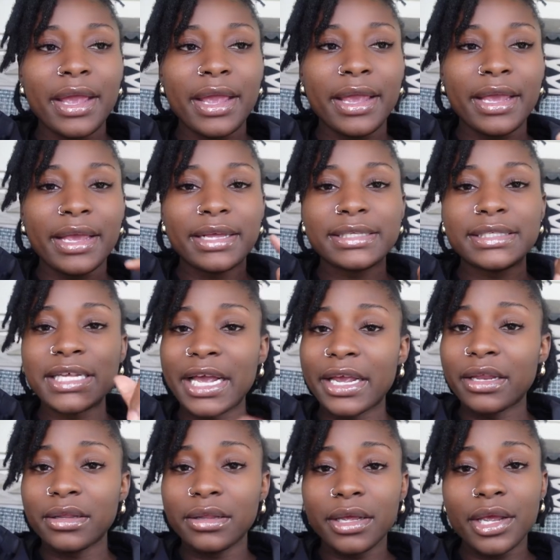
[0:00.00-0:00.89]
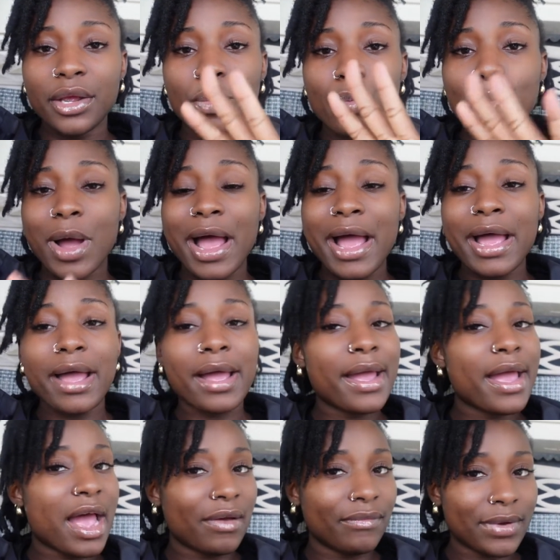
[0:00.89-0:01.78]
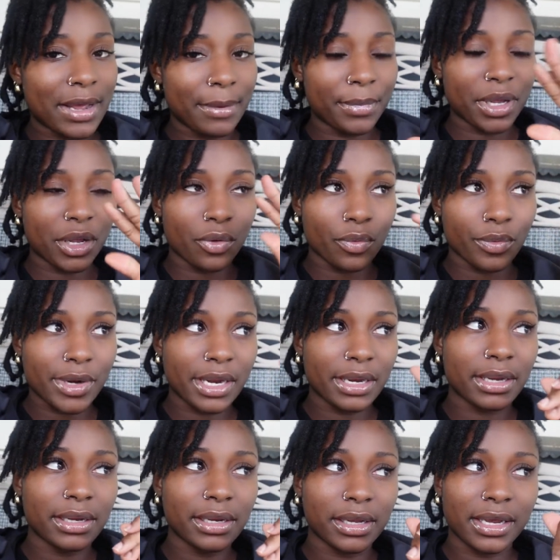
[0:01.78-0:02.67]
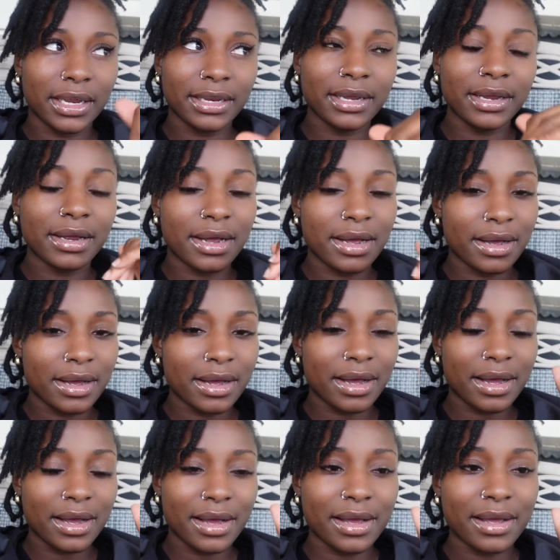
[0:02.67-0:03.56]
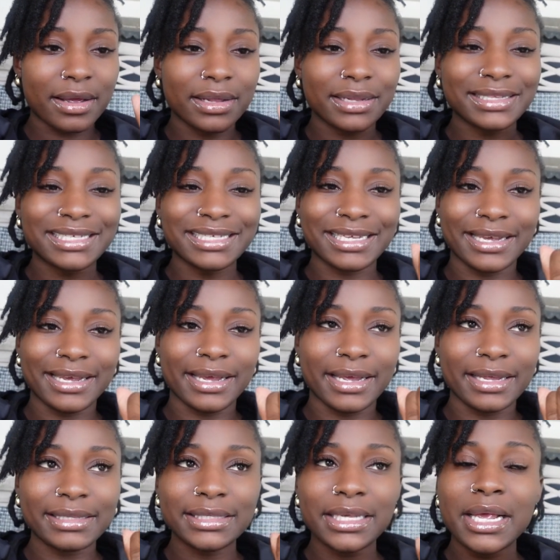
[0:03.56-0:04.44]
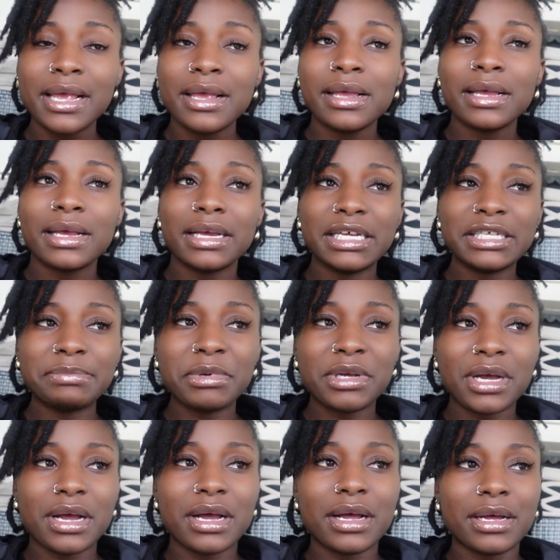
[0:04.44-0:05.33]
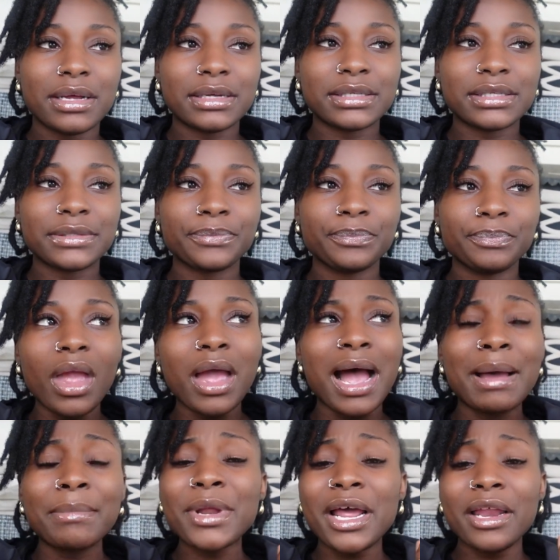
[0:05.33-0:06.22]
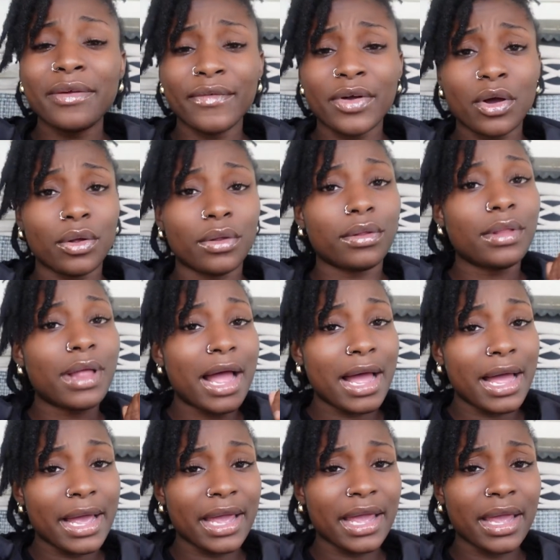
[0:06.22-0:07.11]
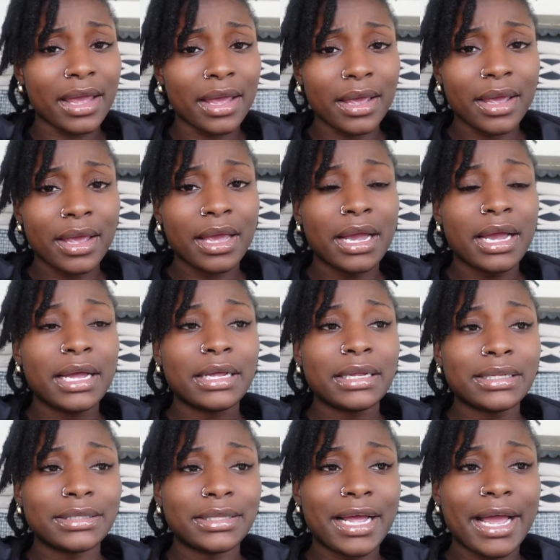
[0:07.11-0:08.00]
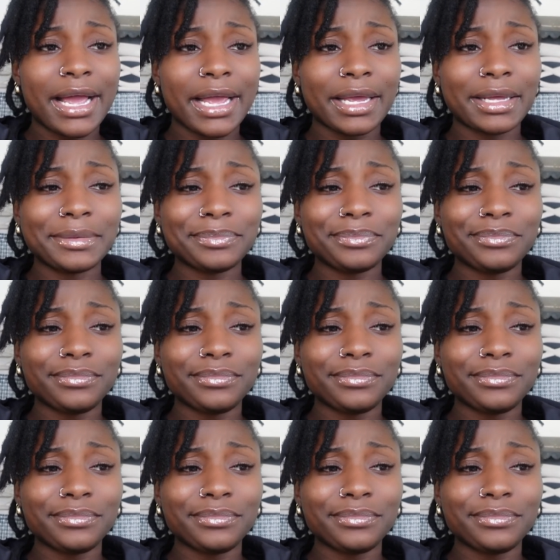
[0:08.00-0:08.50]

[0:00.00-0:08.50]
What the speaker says: And secondly, why I have not been creating any content is because, I'm not even gonna lie, like,